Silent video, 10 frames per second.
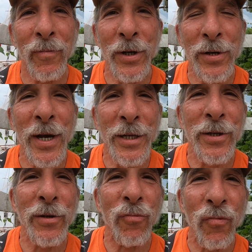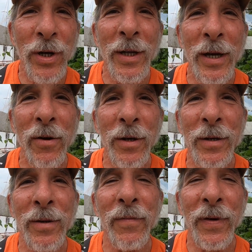when you get to the really
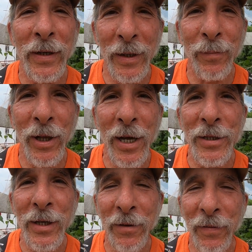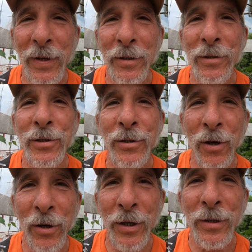good feeling place that feels
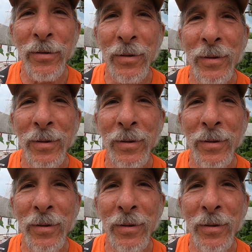good